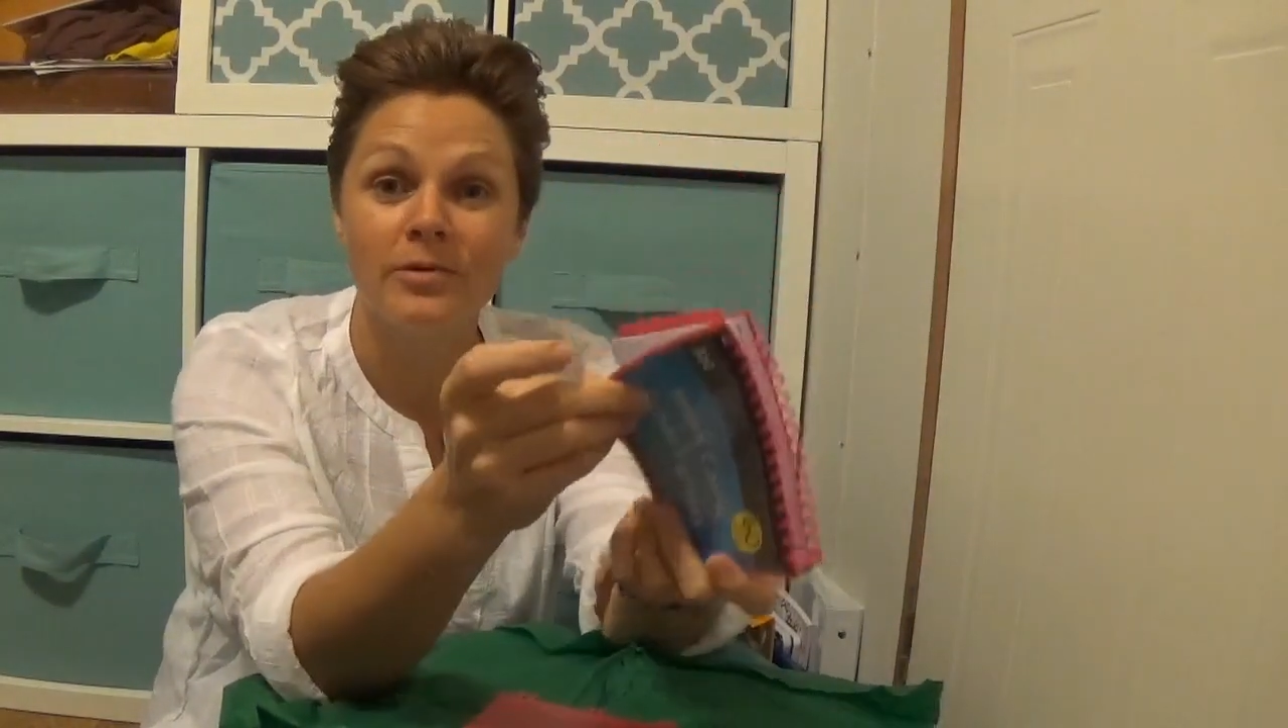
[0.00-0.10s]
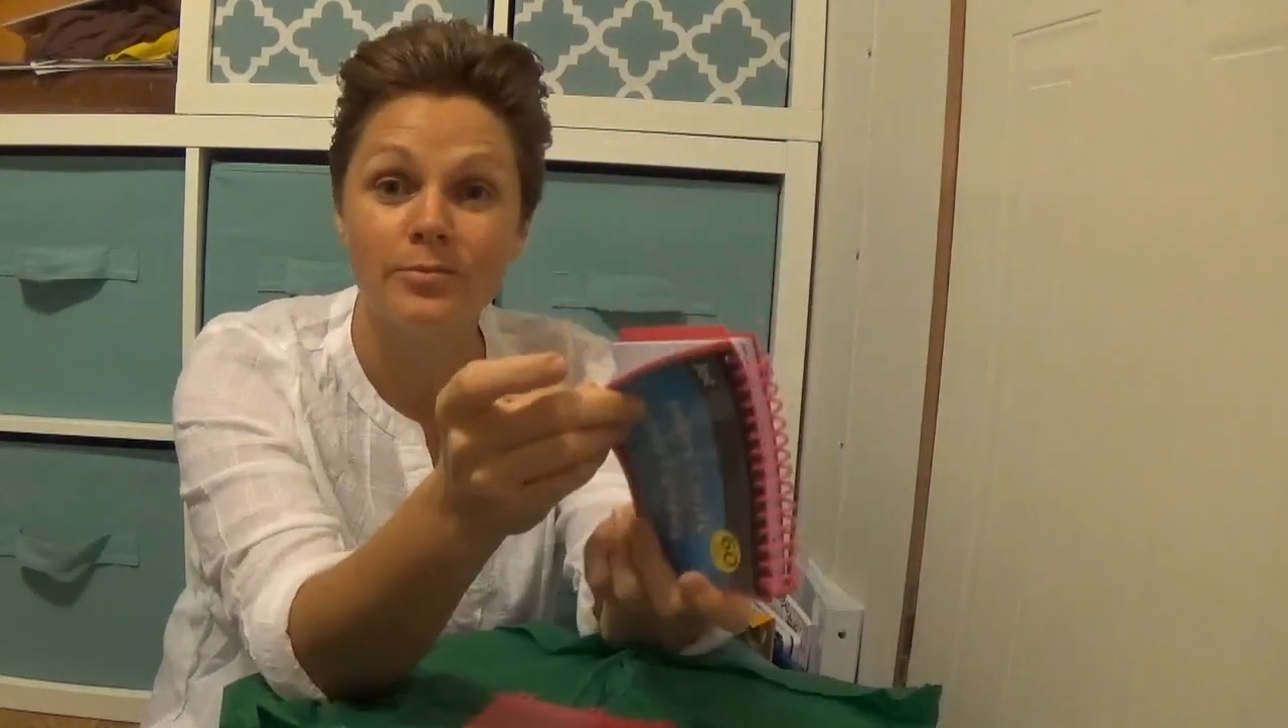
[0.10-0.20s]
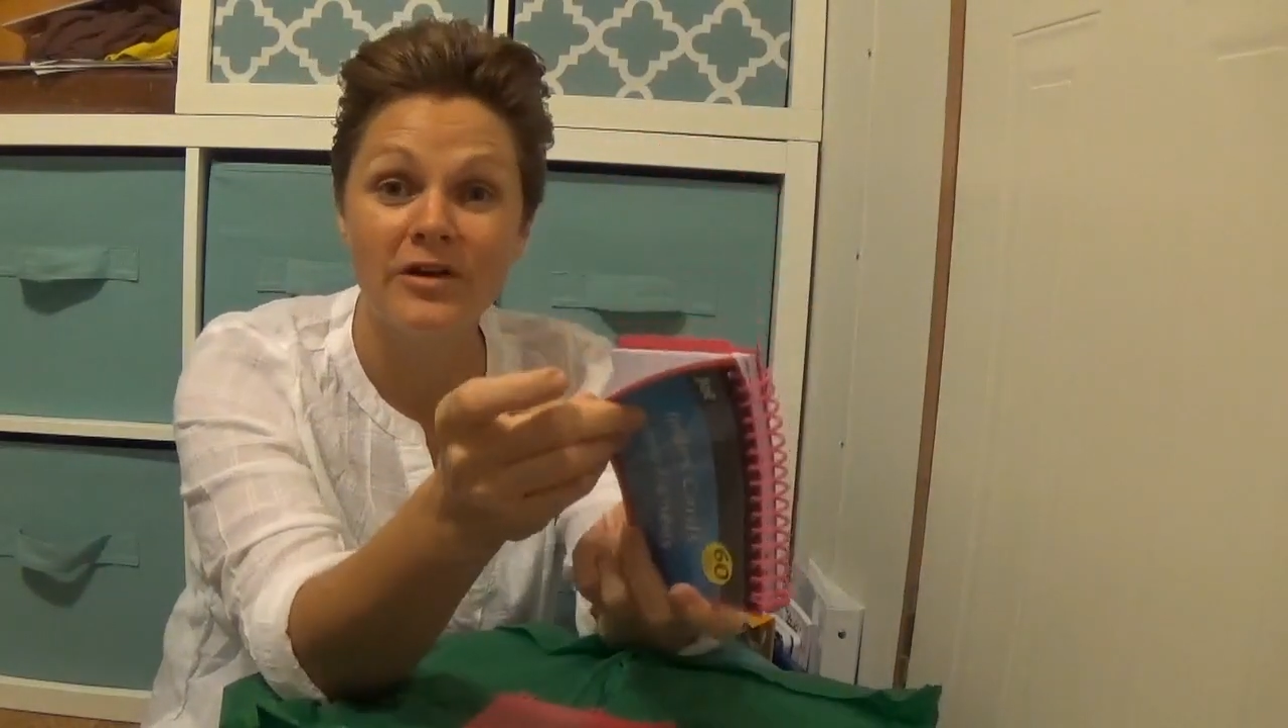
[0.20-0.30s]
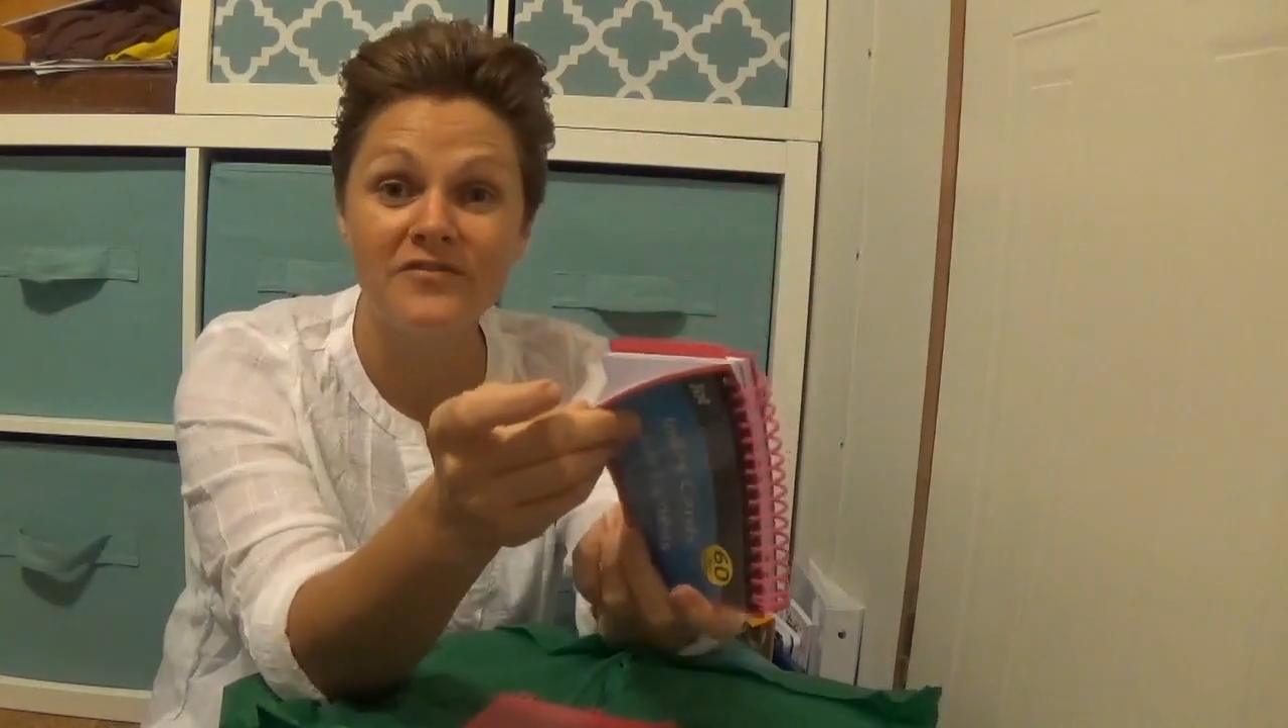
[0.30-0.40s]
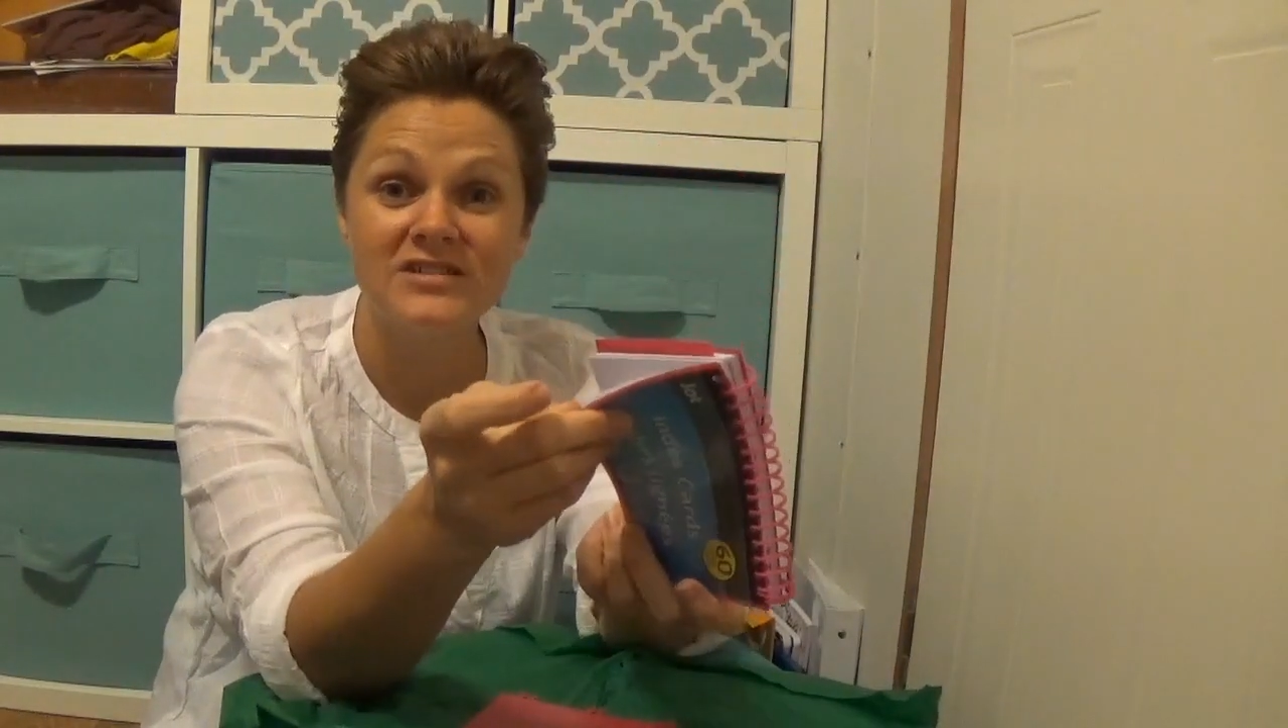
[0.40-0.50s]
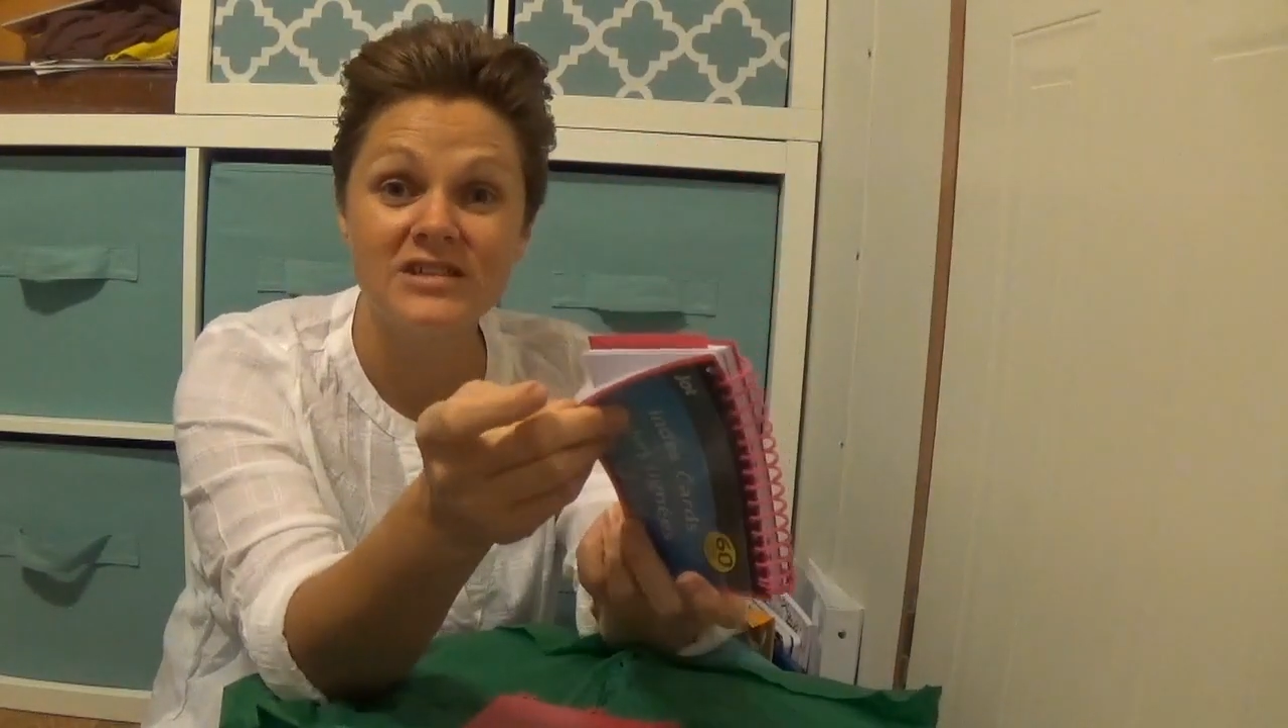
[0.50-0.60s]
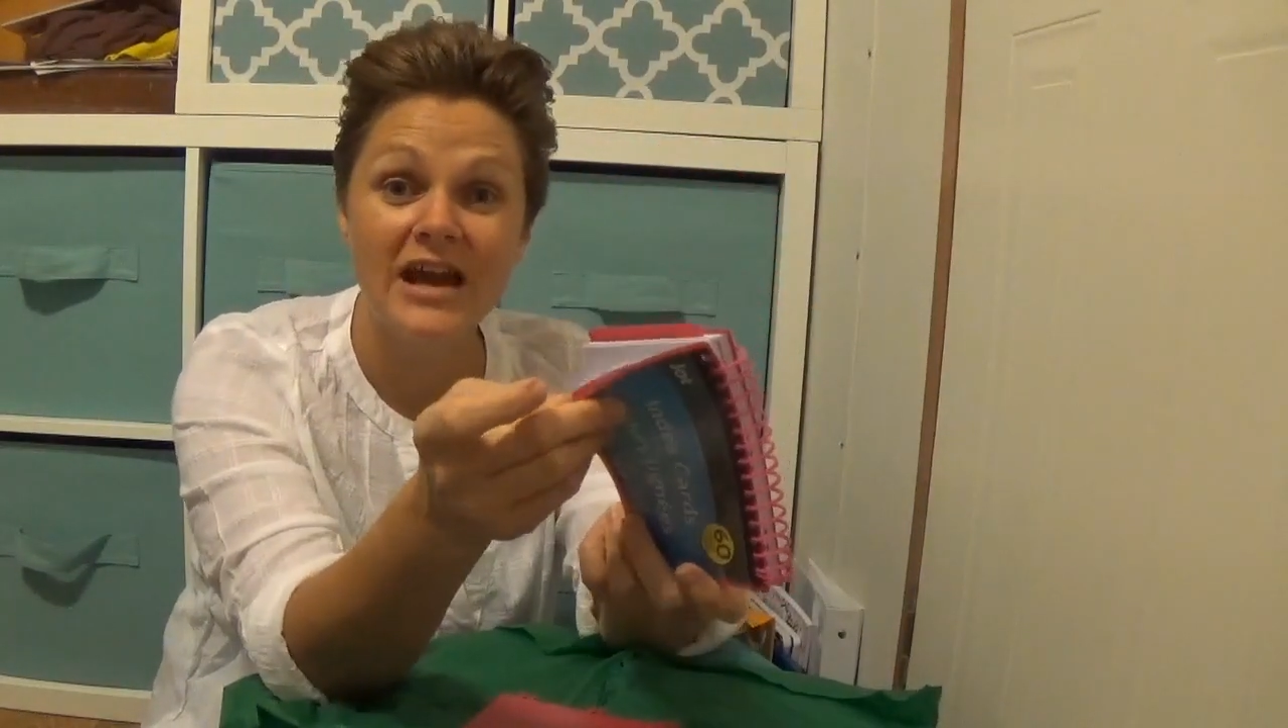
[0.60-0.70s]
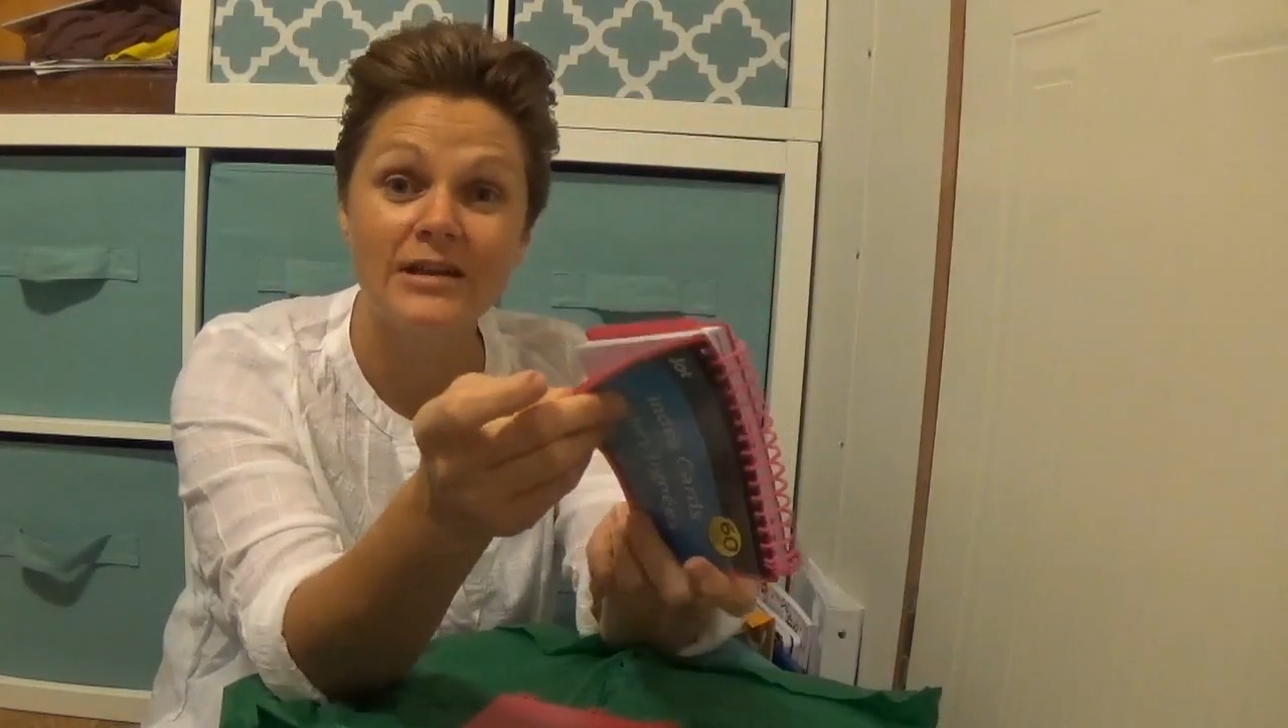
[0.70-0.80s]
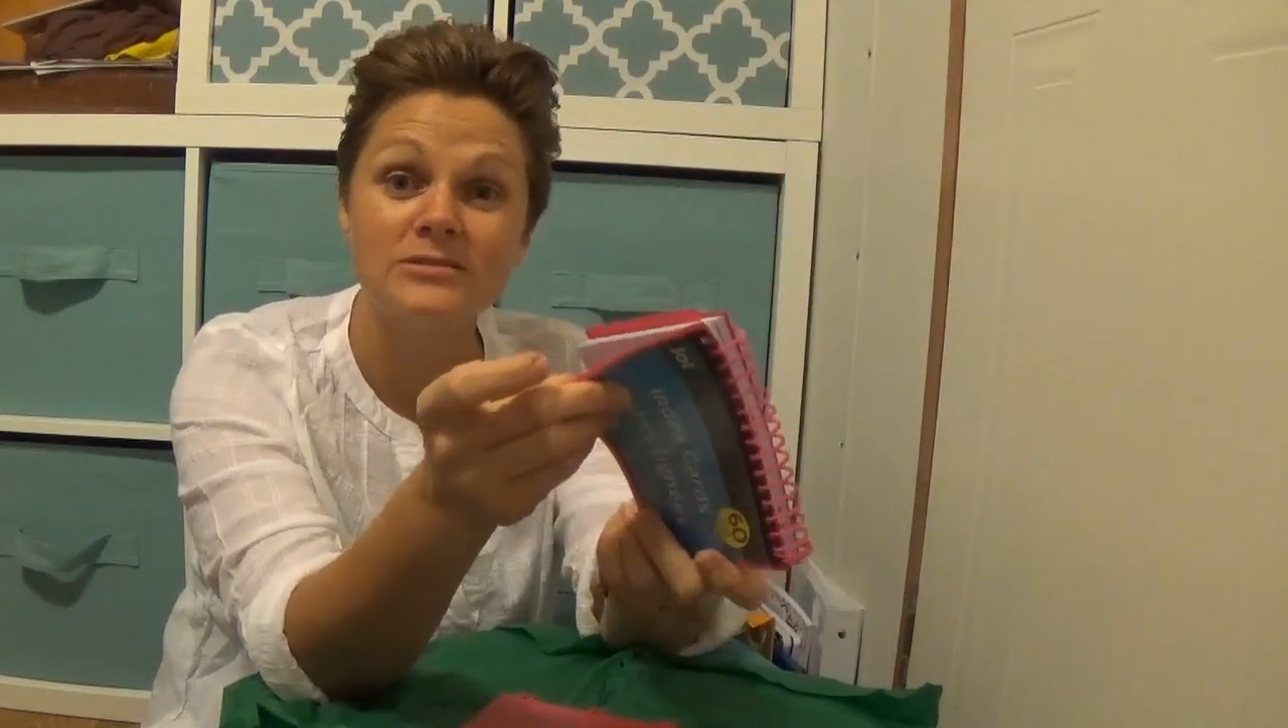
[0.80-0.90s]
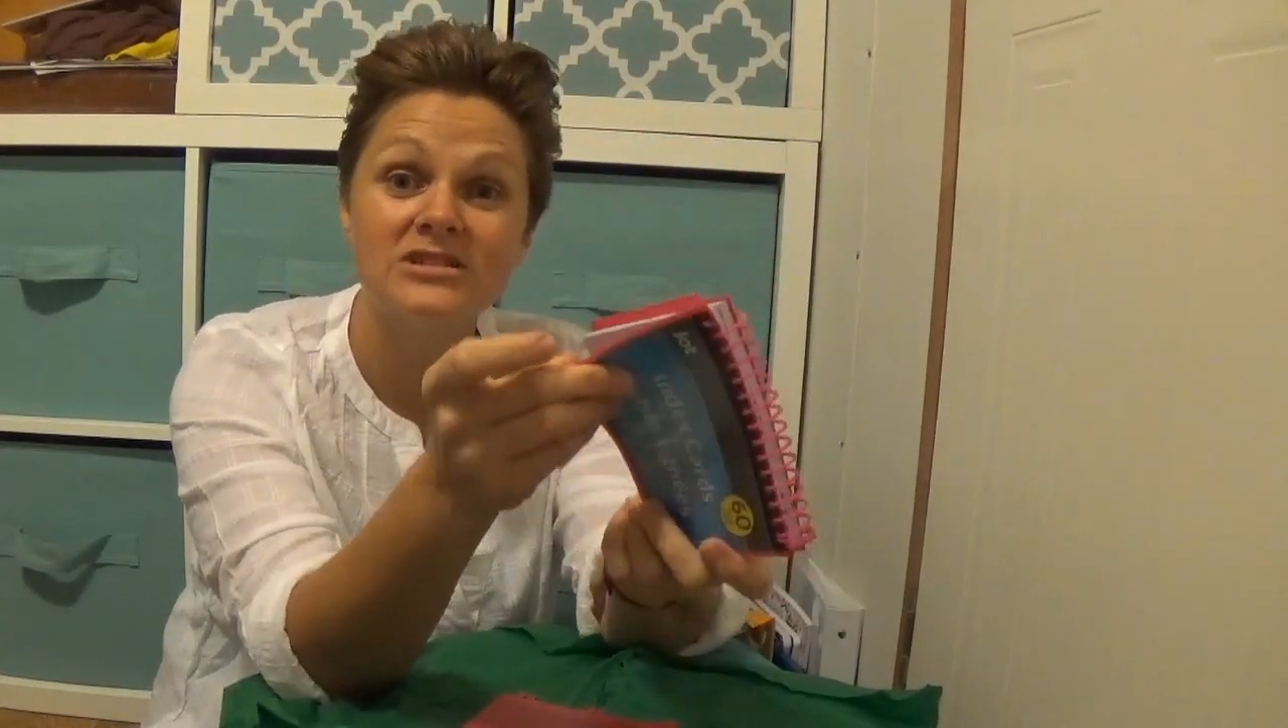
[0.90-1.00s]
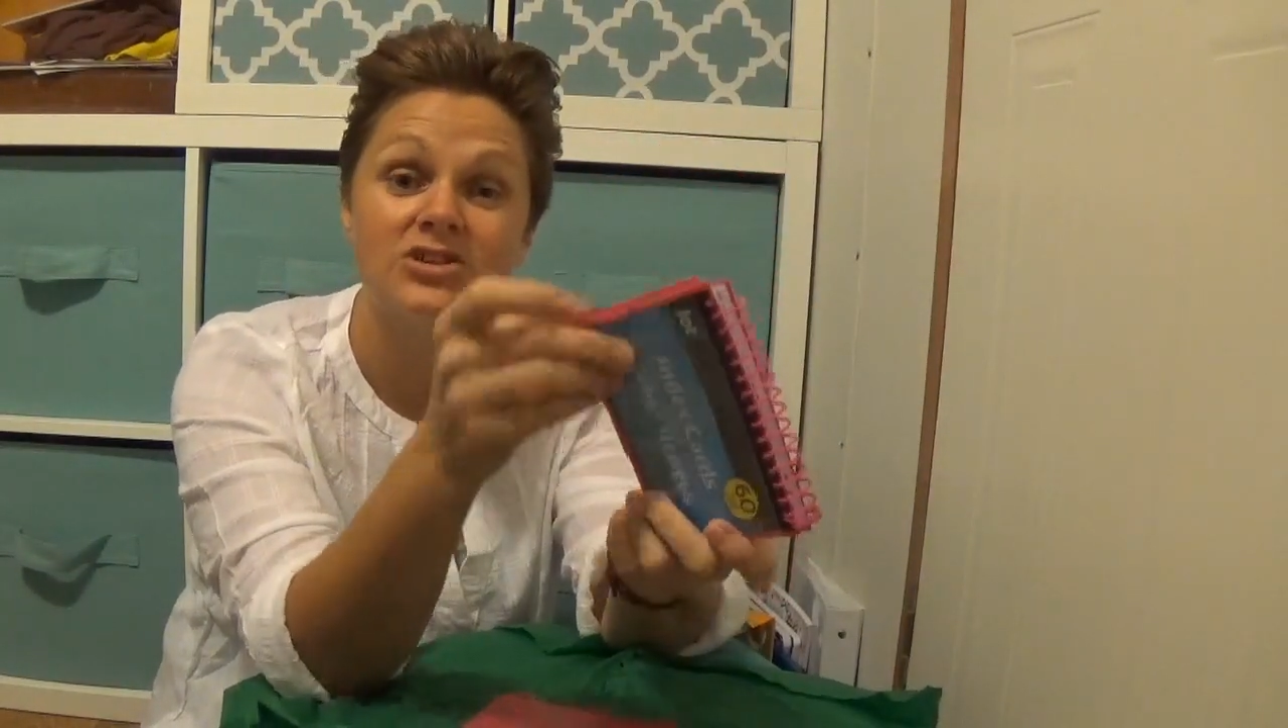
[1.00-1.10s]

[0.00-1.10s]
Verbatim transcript: breakfast items